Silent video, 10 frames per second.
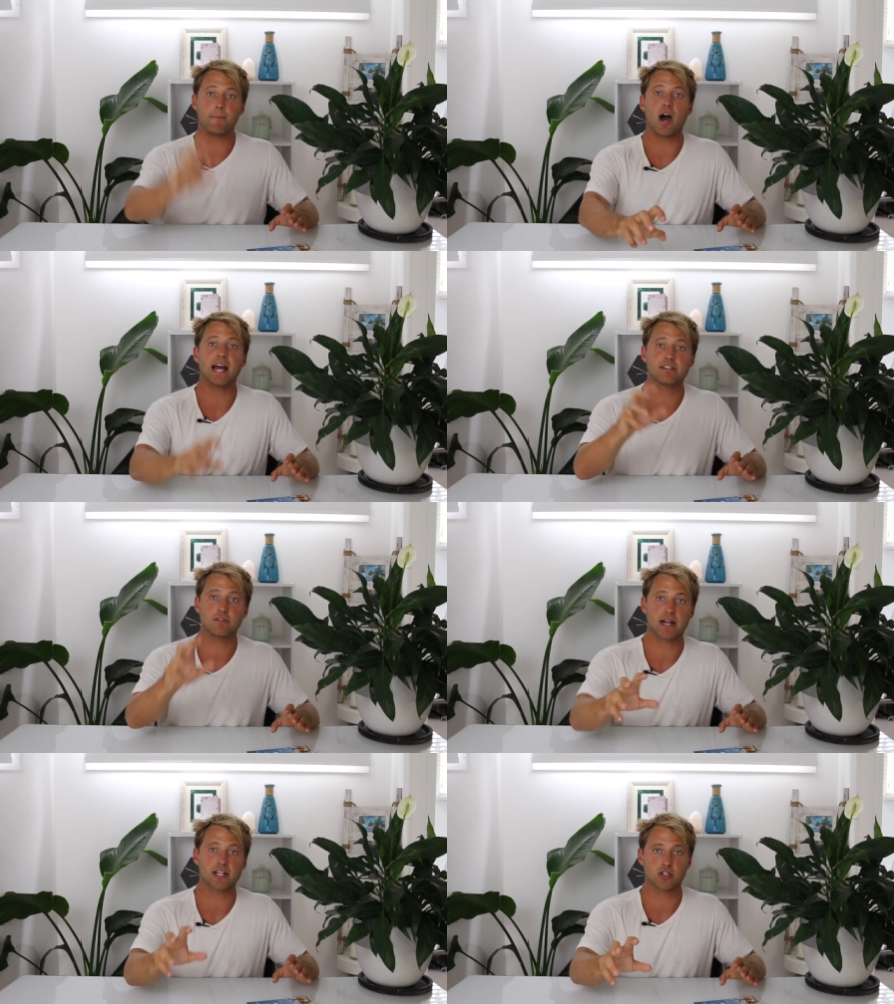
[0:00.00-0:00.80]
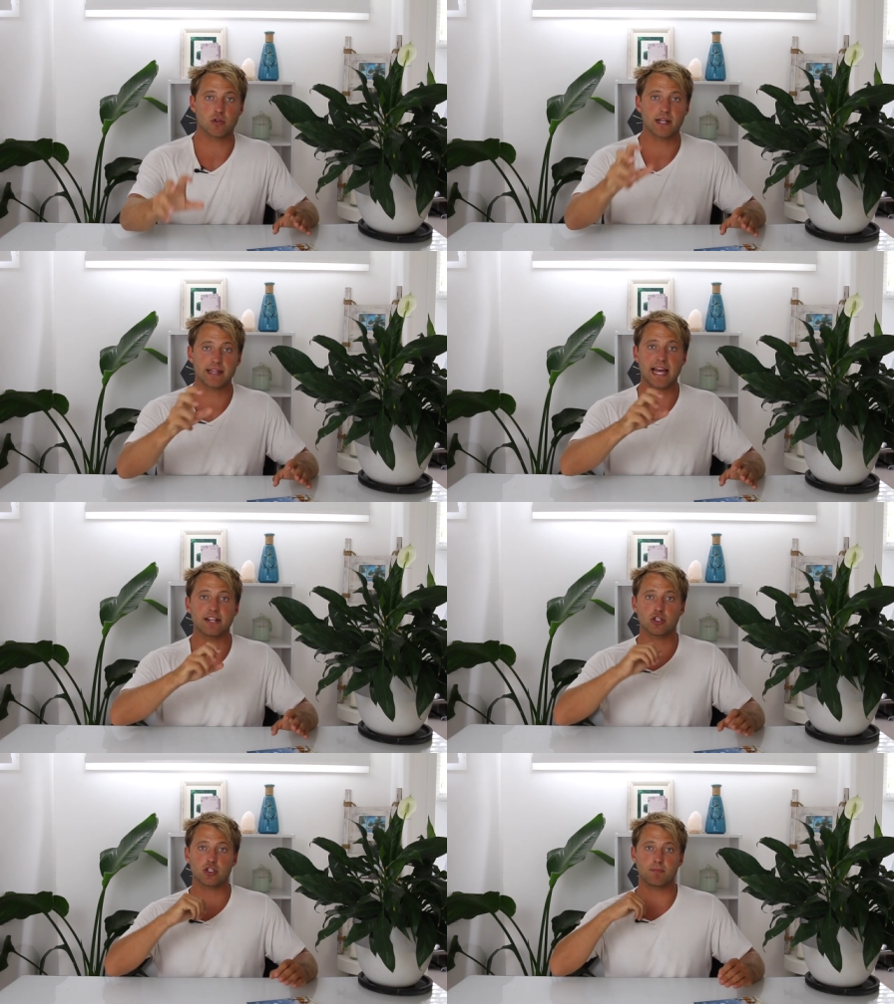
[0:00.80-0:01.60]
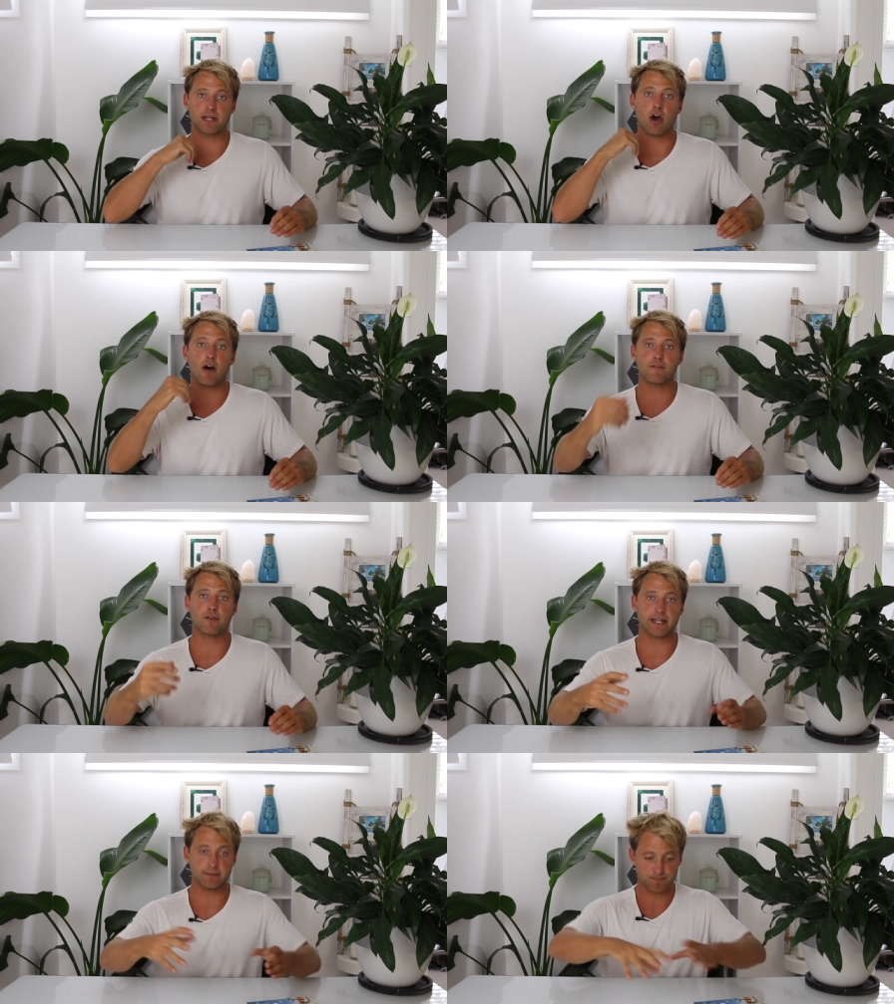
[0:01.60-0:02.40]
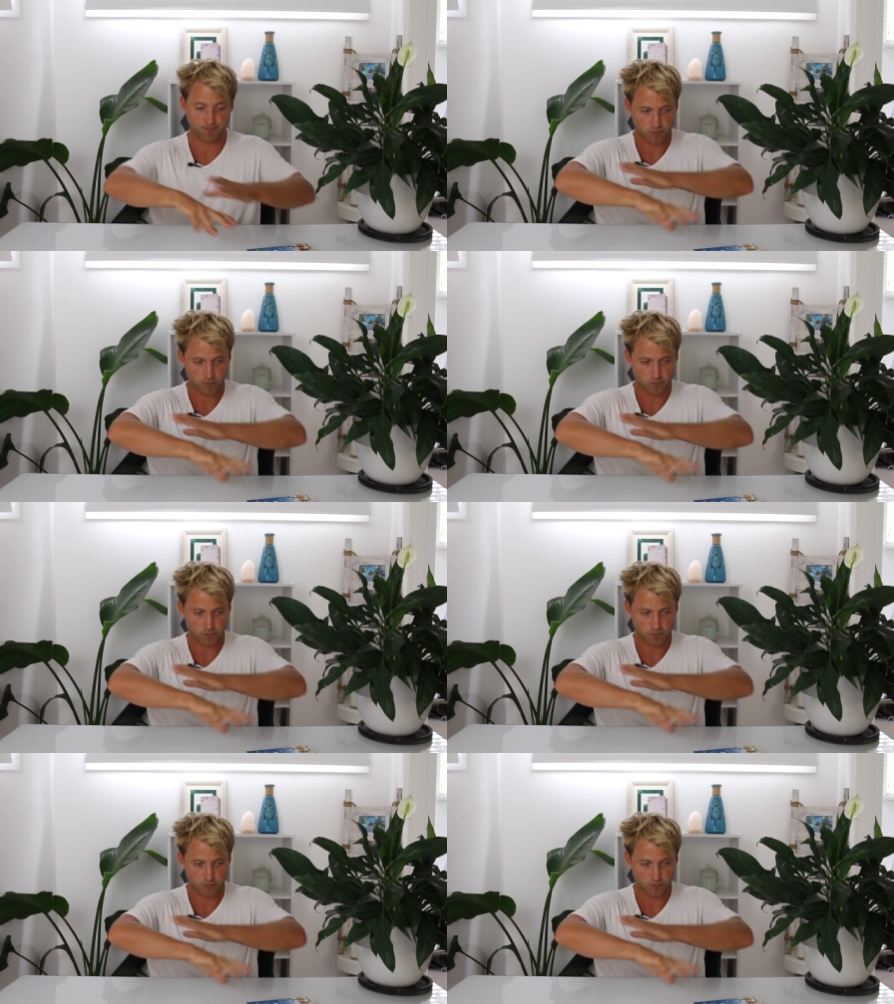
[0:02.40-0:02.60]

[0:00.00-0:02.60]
bi-directional, in that you should be offering